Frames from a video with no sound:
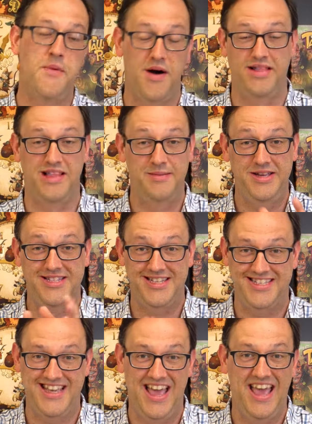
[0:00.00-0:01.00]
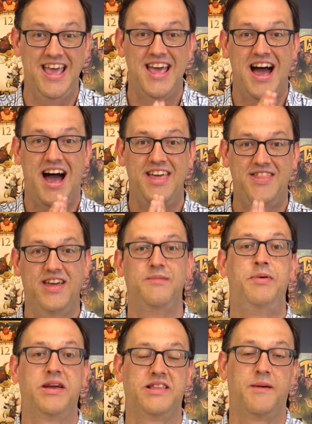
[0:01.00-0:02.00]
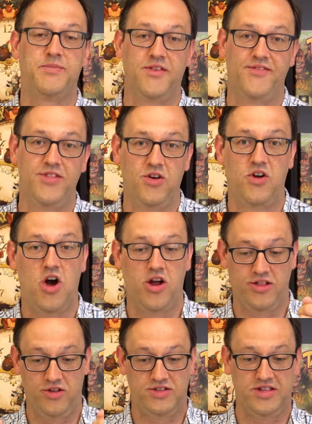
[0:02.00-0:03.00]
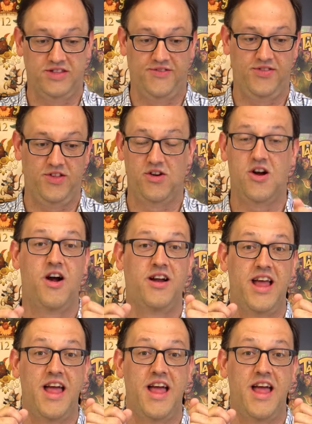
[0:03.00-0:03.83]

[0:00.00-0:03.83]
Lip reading: But let me just say, I then picked up the flow card, looked at the flow card,